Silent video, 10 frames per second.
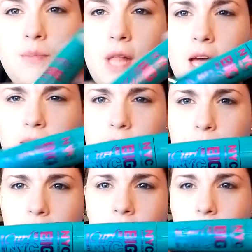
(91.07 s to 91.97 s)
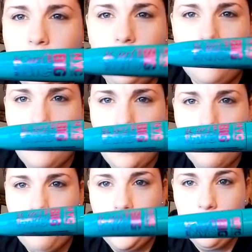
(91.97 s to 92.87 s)
blackest black is, I
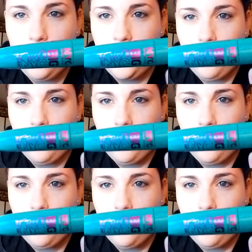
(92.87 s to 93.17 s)
believe, what it